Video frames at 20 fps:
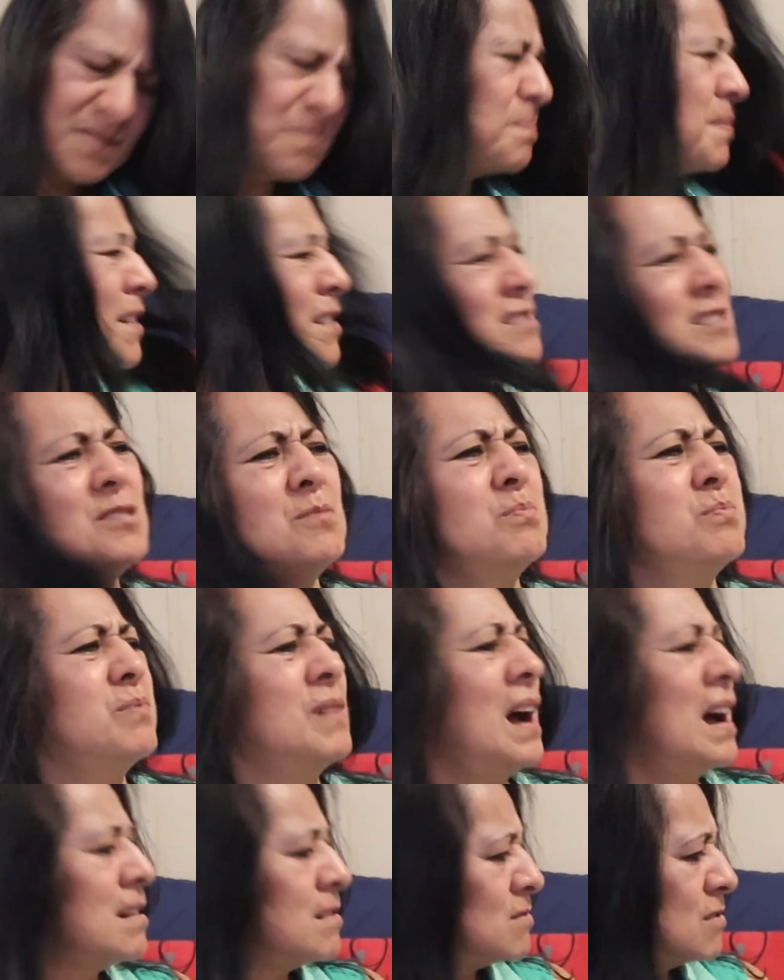barely,
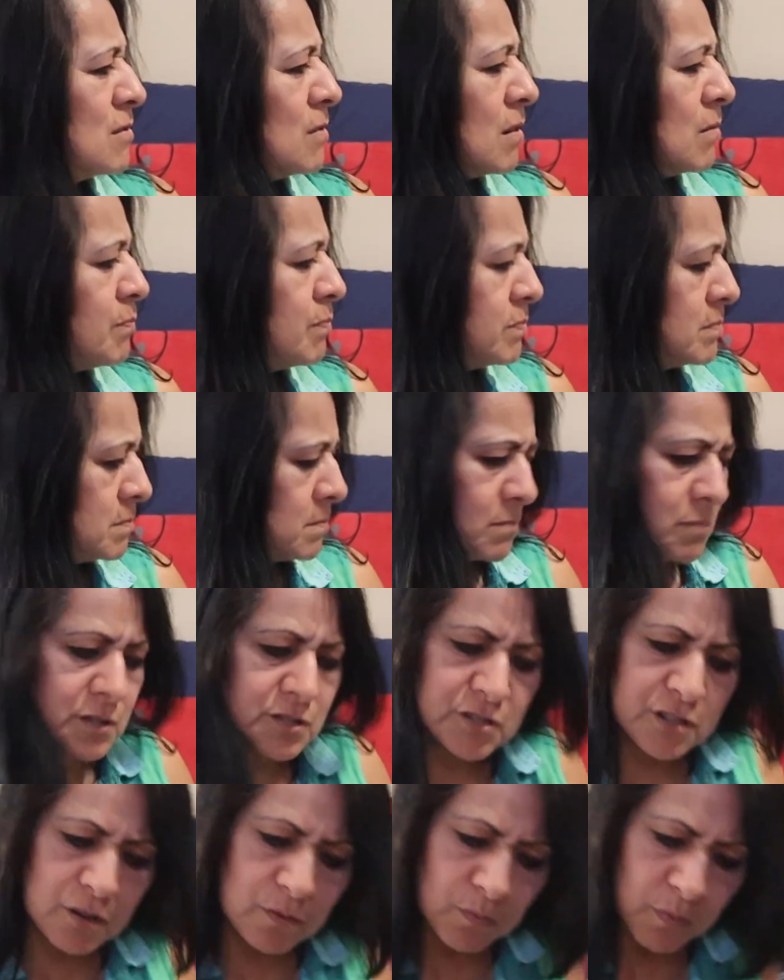I don't know, what's
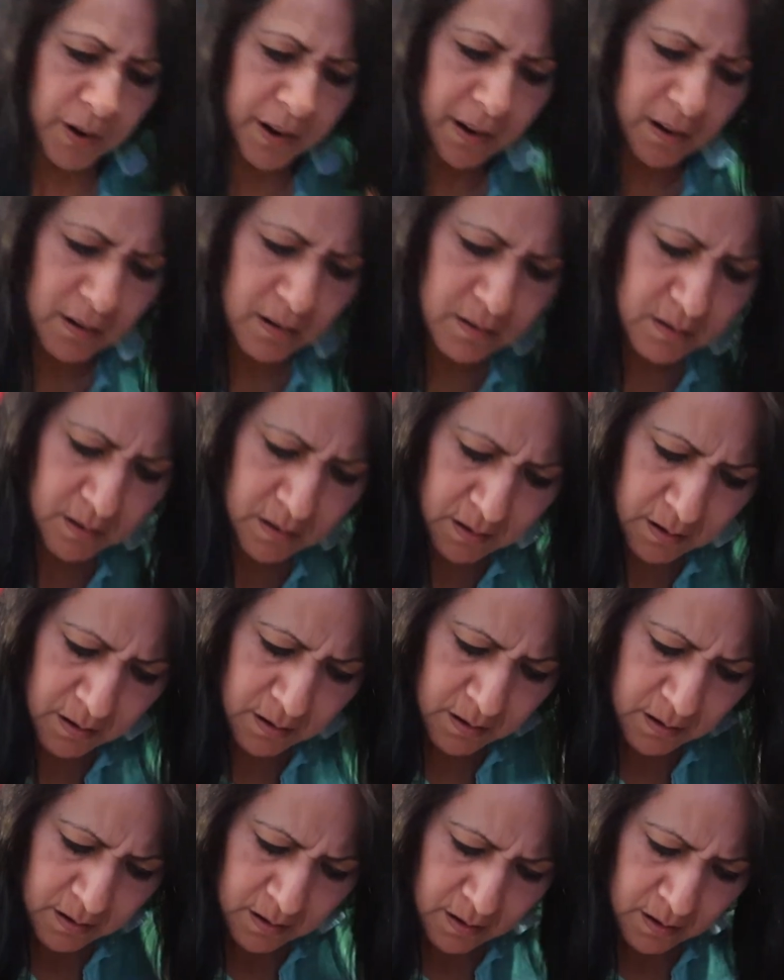she wear?
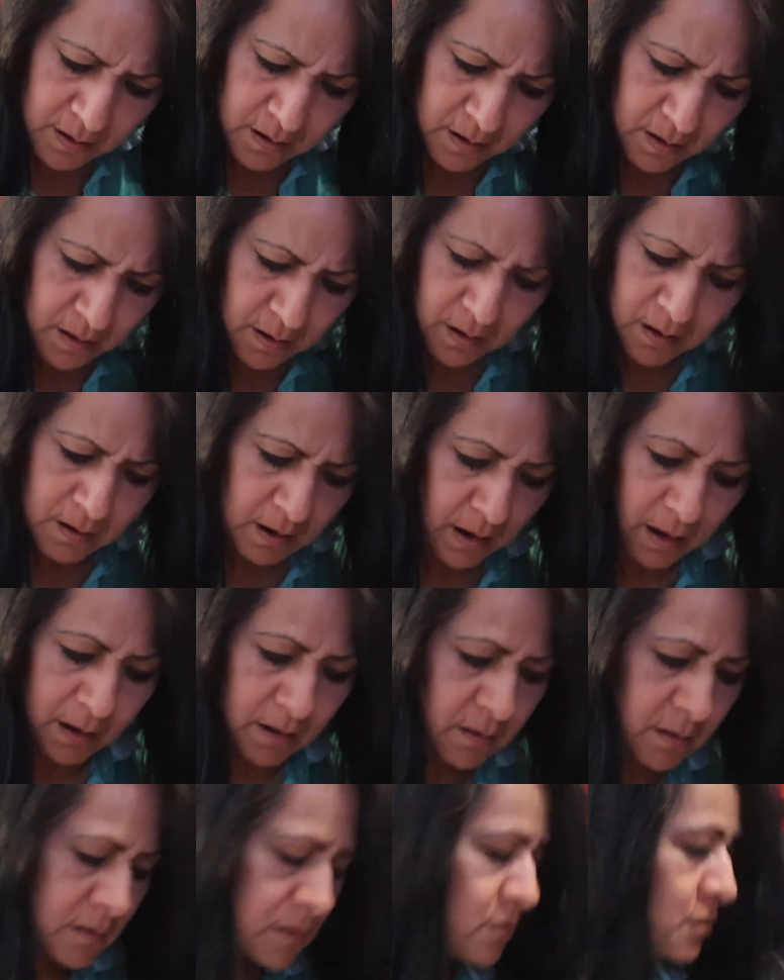I
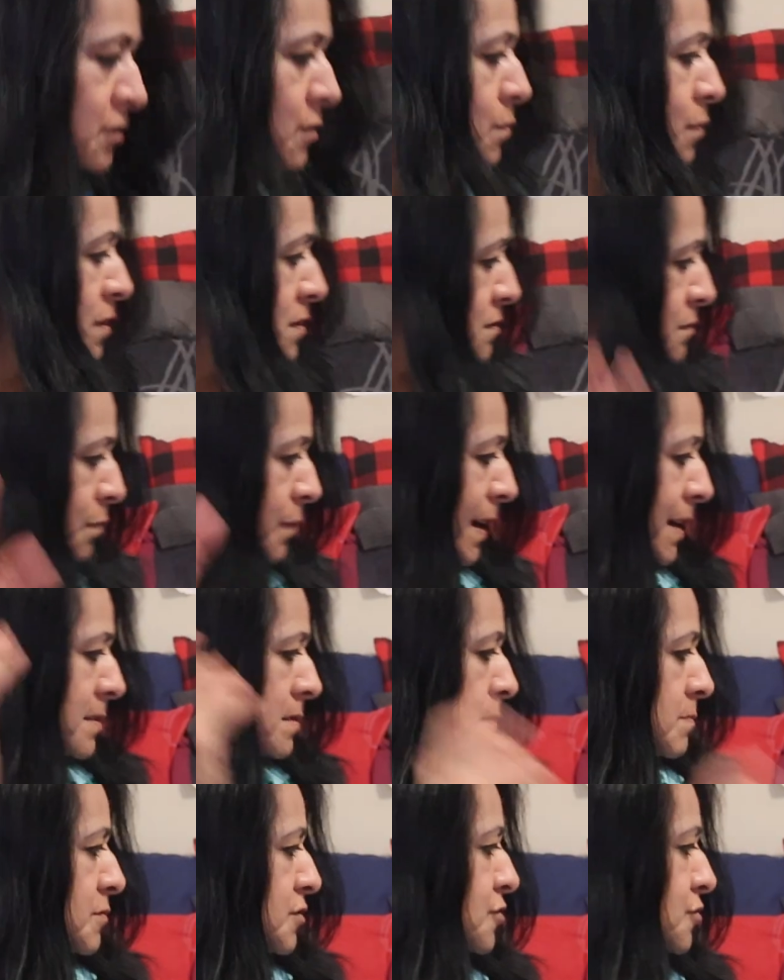don't know, she wears
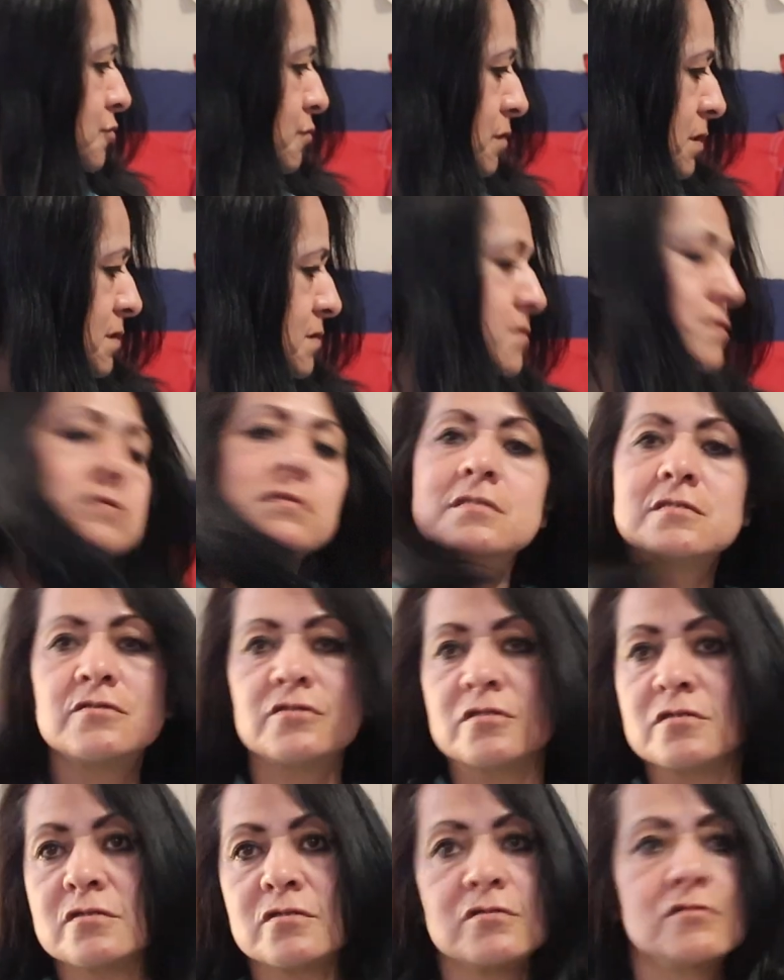random shorts. It's
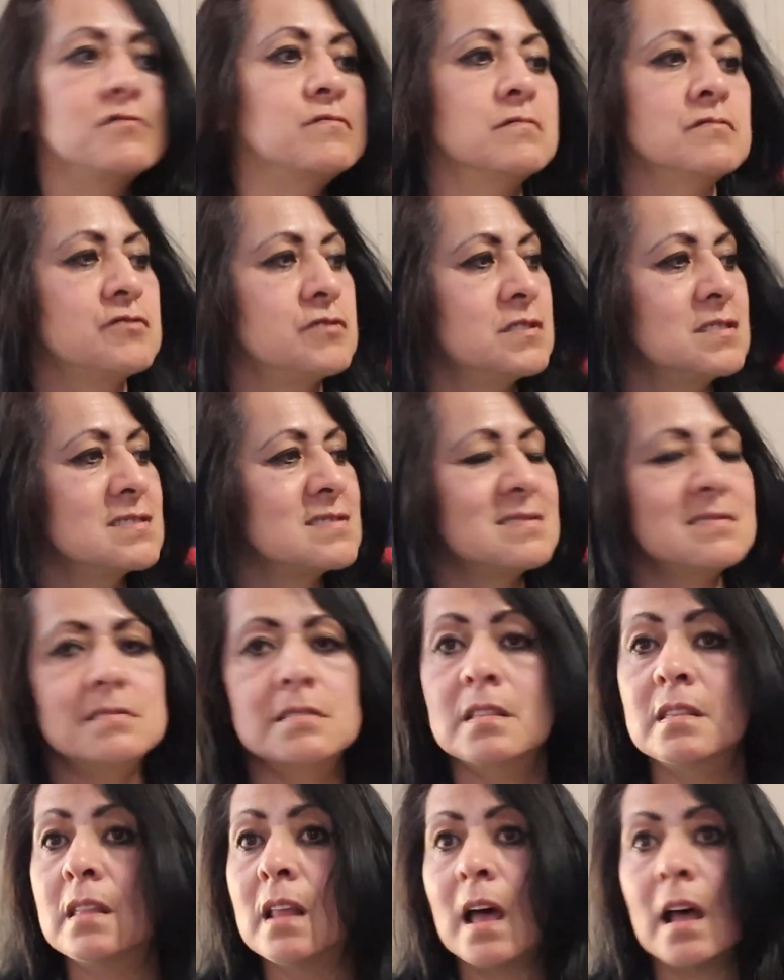just she does
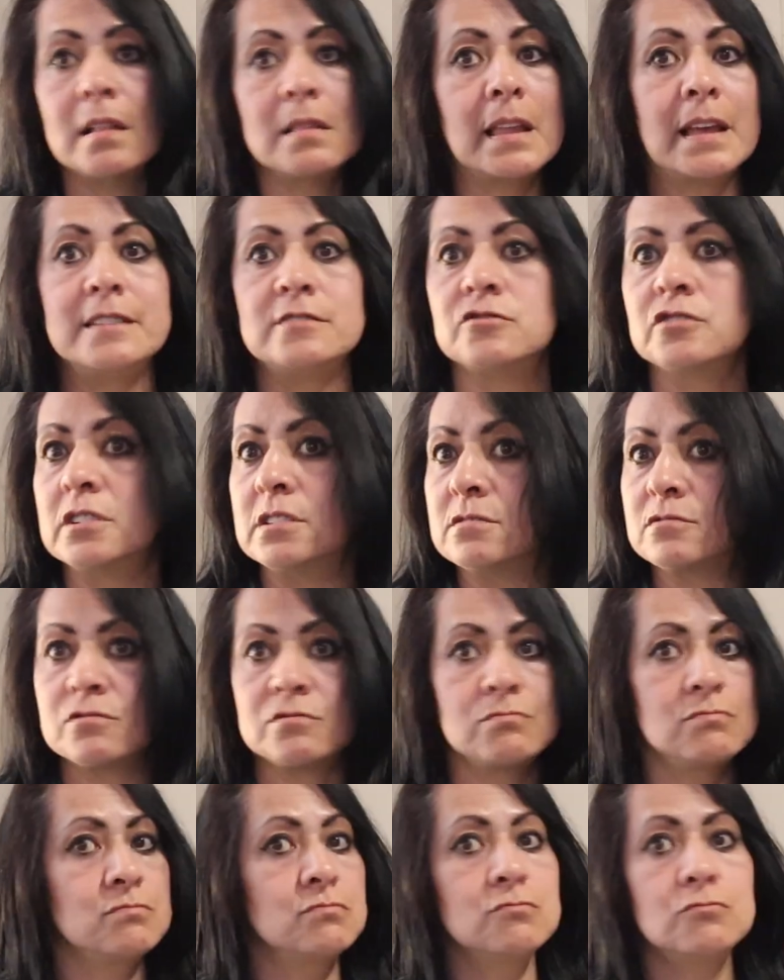not like jeans.
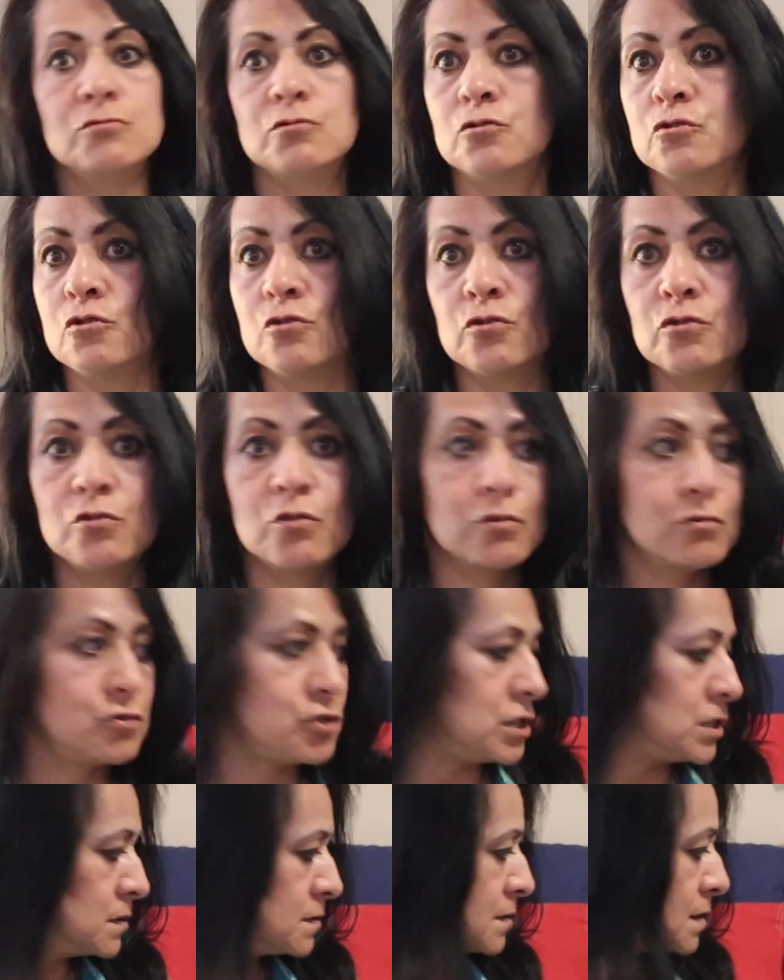No
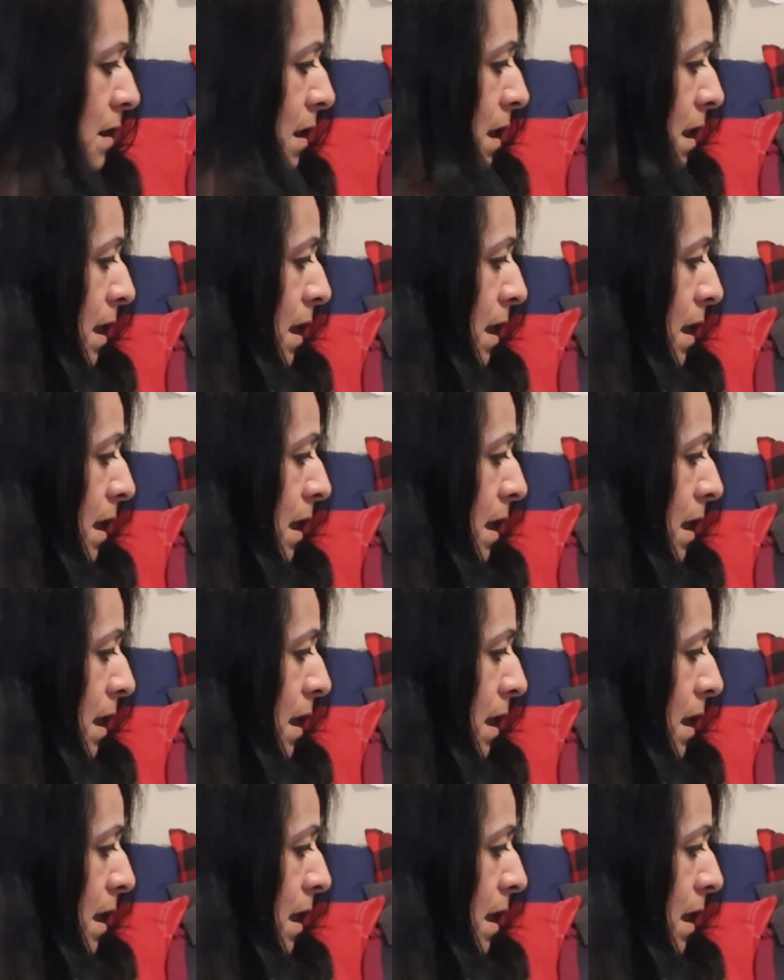jeans.